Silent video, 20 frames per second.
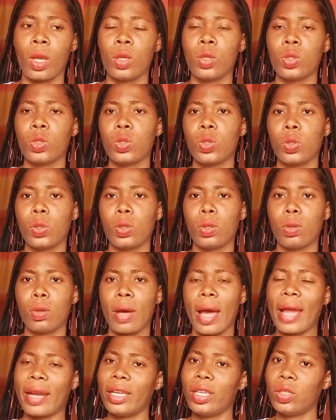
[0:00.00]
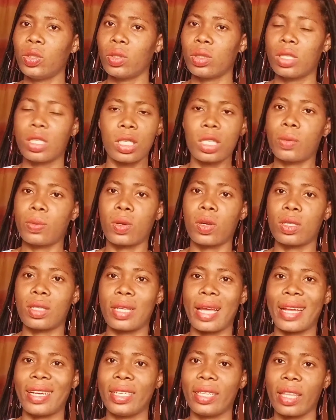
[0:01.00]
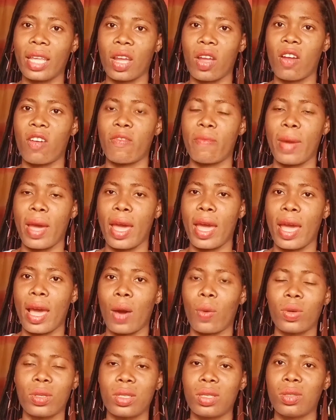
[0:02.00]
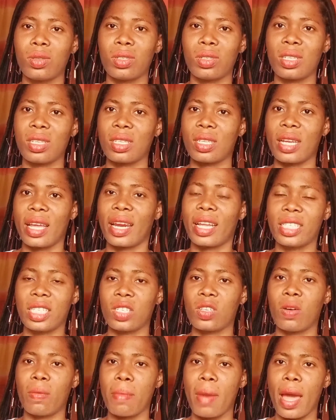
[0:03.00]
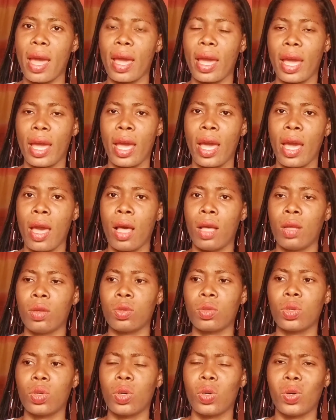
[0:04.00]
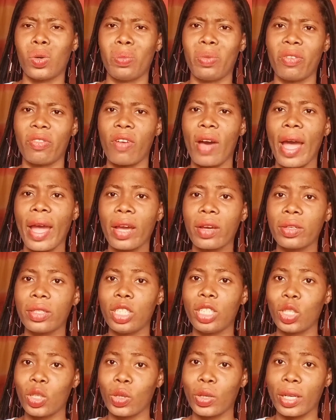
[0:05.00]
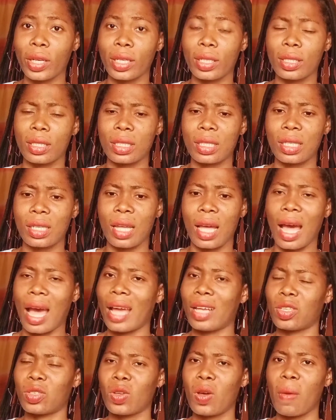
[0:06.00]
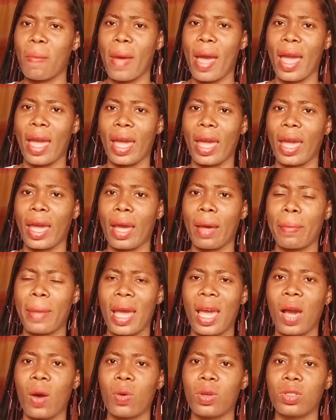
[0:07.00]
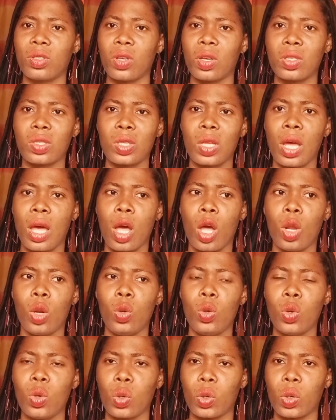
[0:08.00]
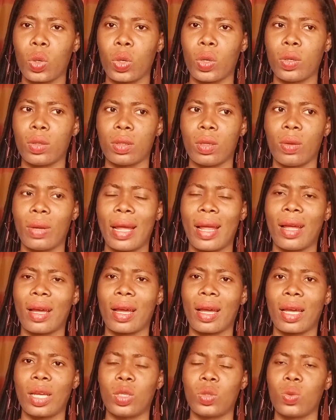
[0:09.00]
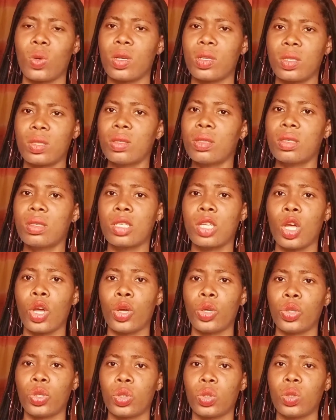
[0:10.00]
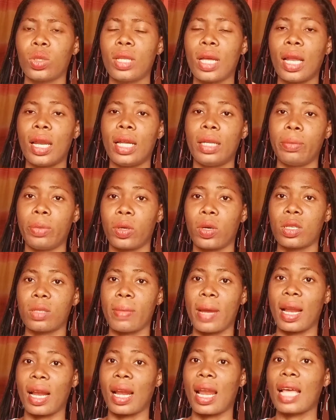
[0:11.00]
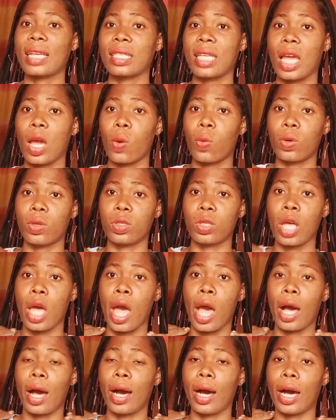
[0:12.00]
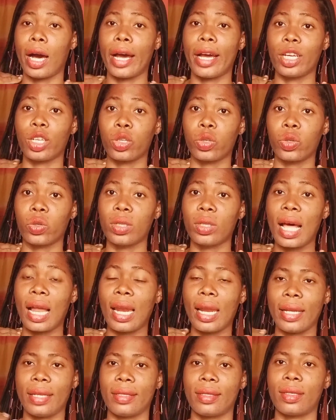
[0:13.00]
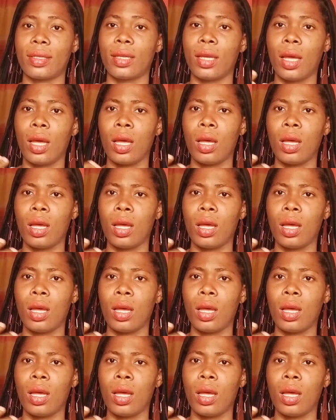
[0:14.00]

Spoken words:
So I didn't notice because I didn't take care of my hair. I wasn't noticing anything on my hair. So before I could know it, I saw my hair was just low cut. It wasn't shoulder length because my last hair was a shoulder length.